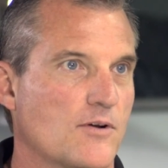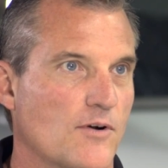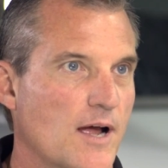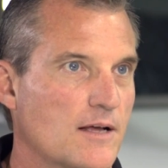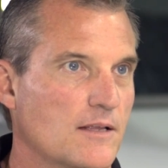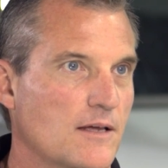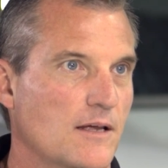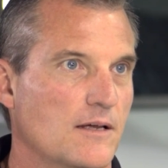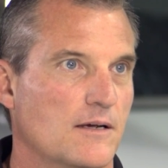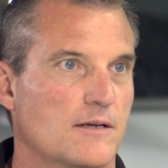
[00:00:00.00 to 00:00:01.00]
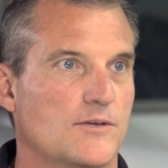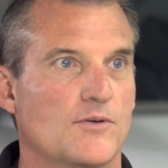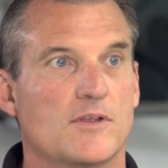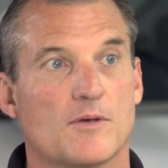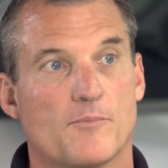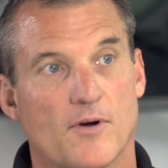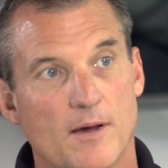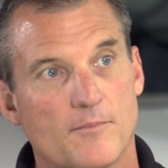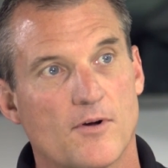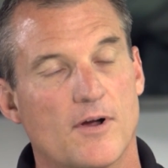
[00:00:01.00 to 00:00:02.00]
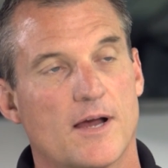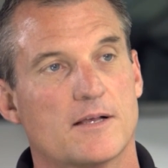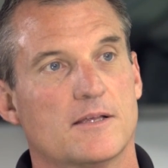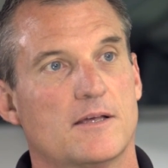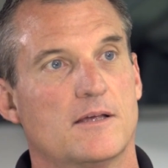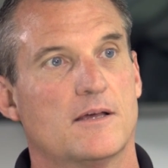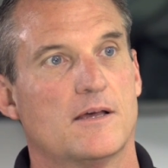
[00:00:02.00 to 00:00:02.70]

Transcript: correctly, doing the prep correctly,